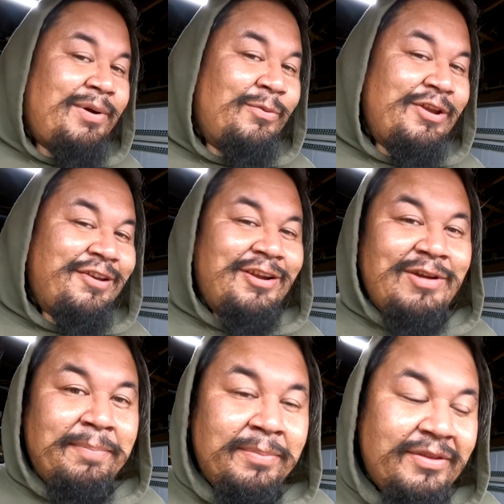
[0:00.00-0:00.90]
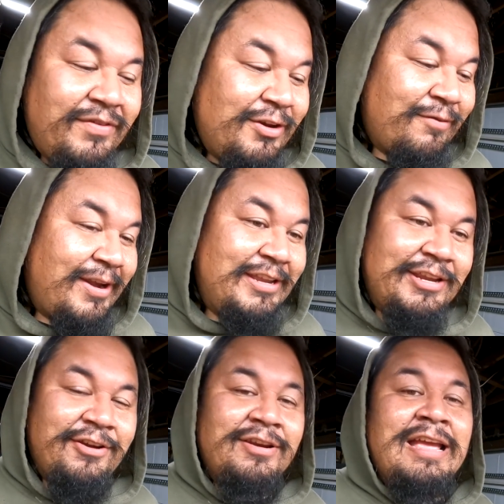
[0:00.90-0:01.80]
But we are going to wrap up the video right
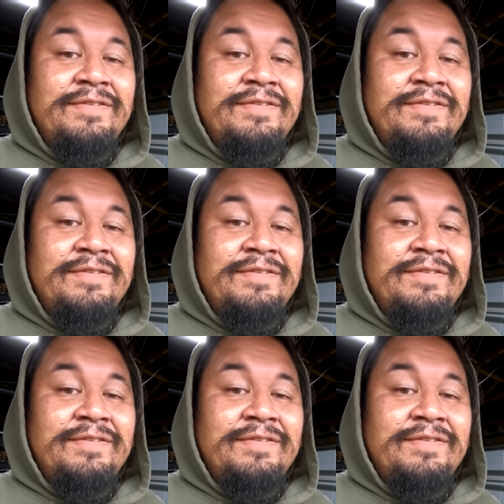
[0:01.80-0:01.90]
here.